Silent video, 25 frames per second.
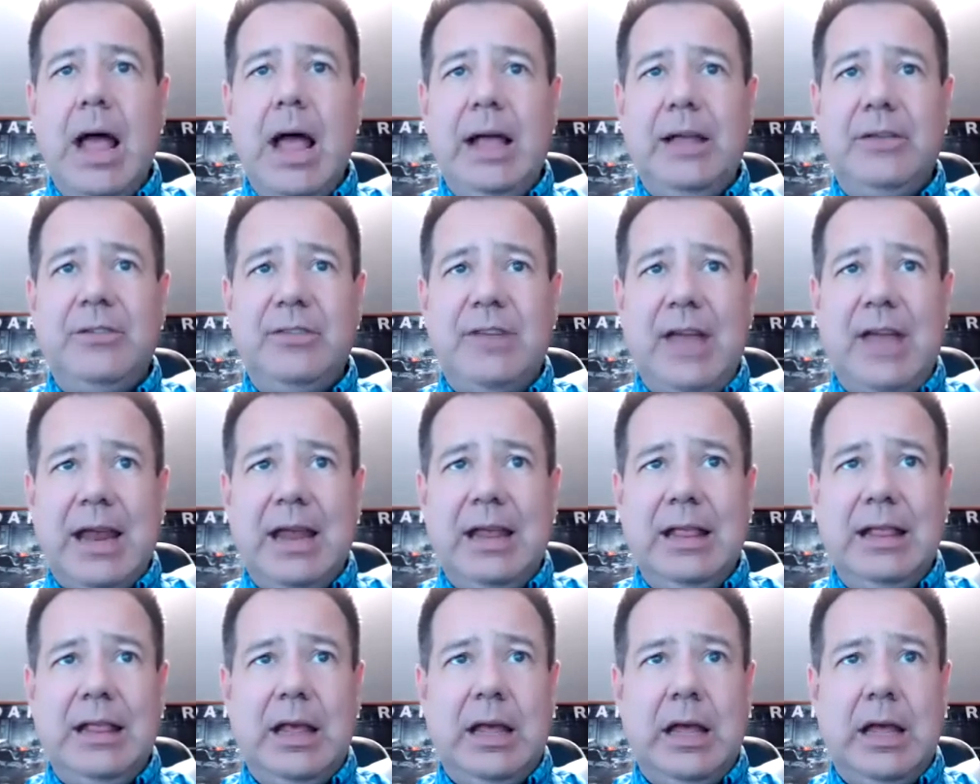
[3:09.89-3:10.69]

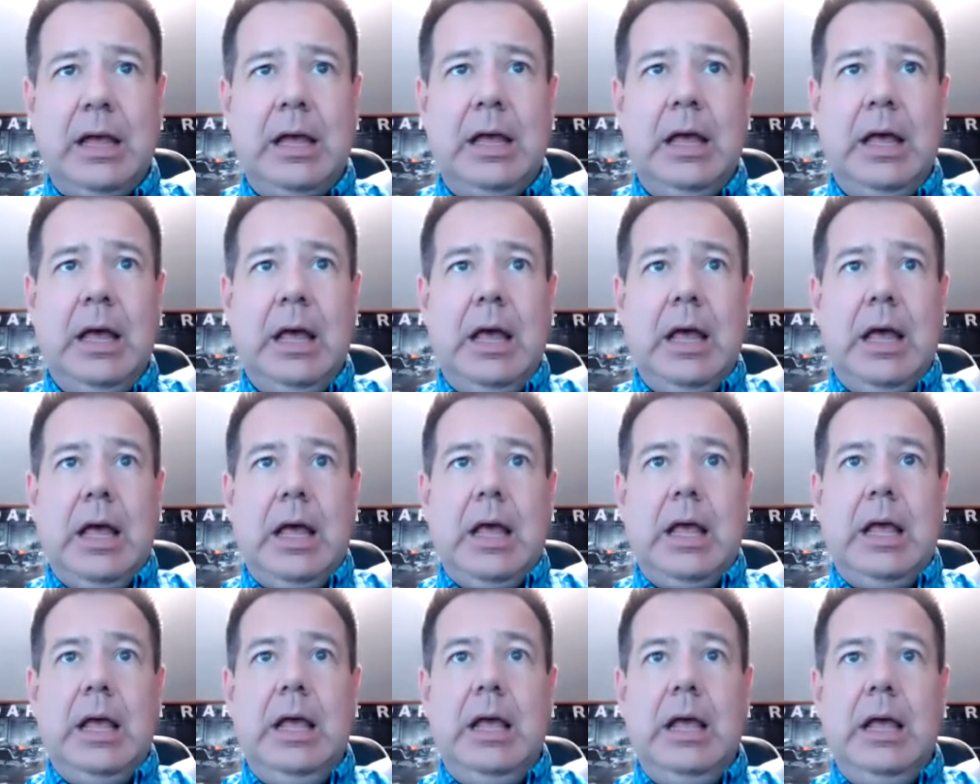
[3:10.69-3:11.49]
Second thing
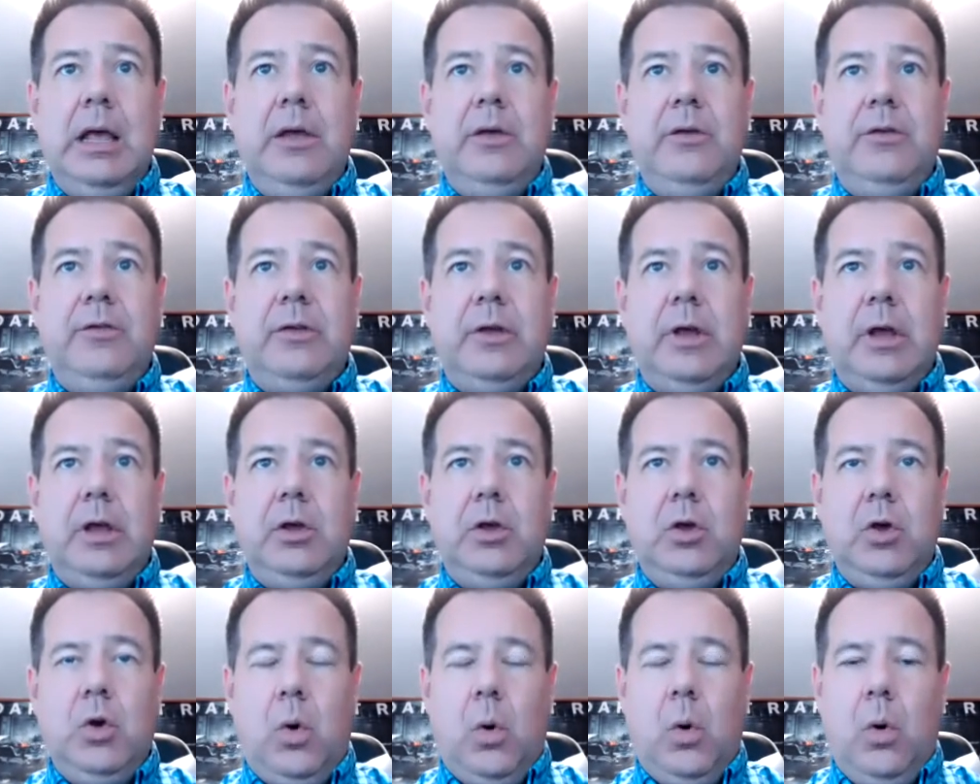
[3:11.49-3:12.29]
is
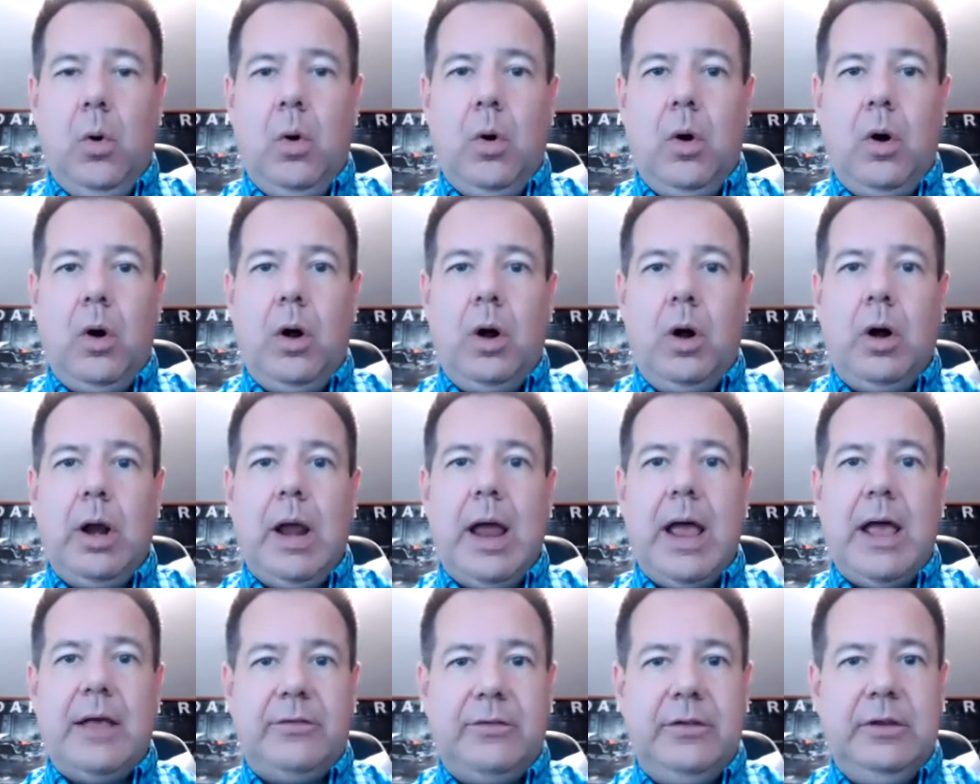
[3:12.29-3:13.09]
your
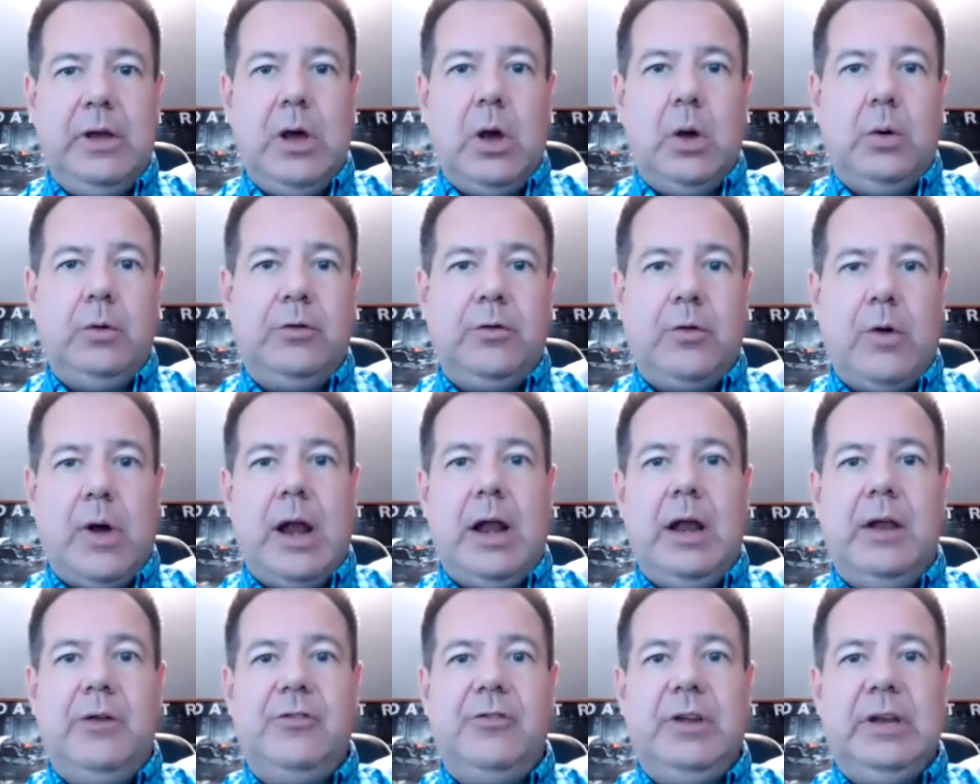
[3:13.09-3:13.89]
SEO
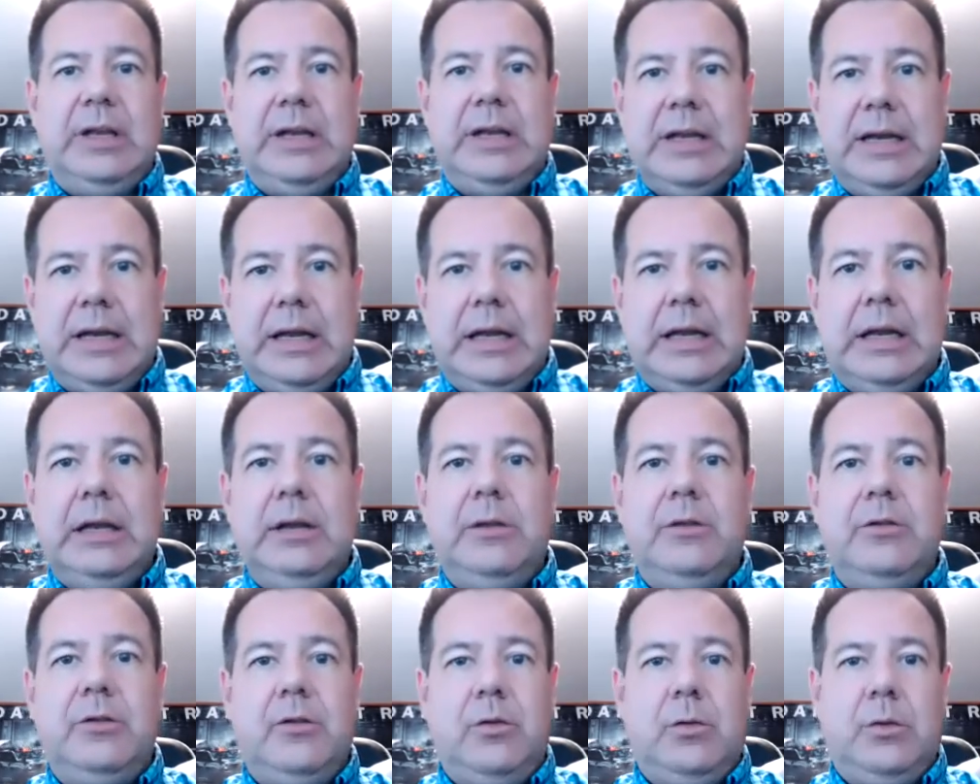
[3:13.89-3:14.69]
strategy
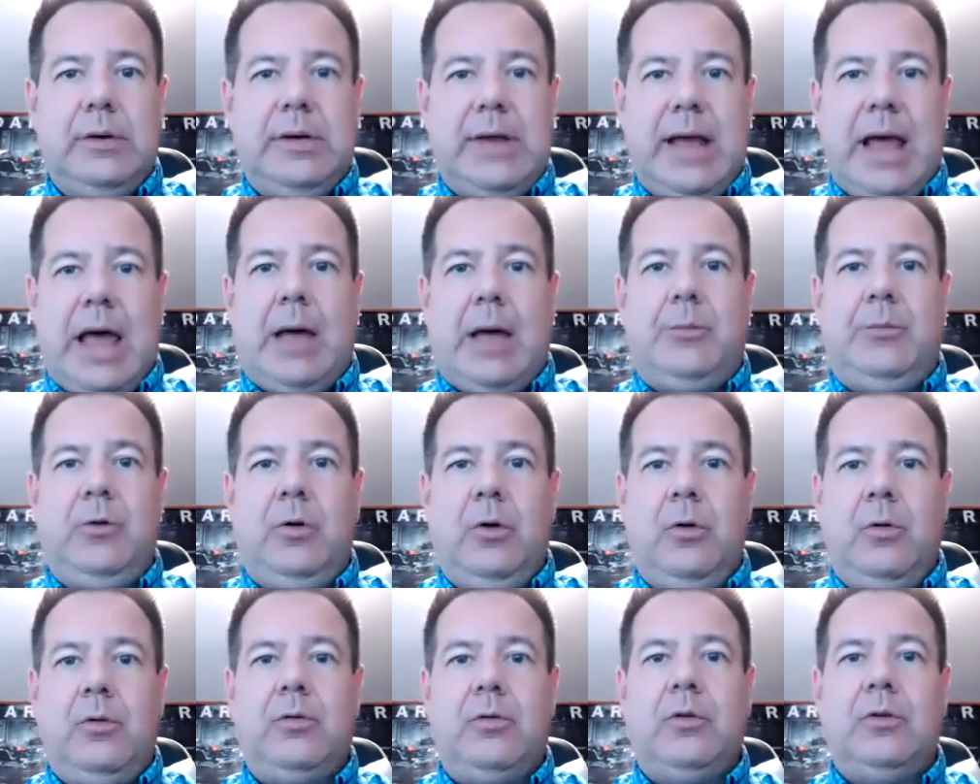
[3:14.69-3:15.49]
needs to adapt
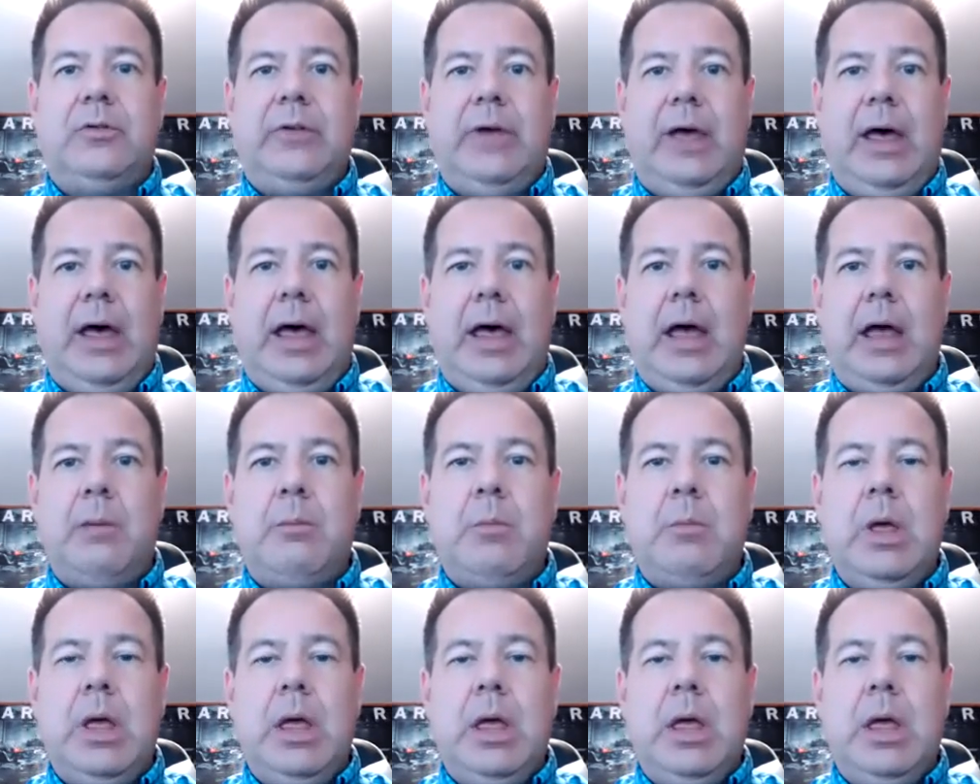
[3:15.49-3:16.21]
over time.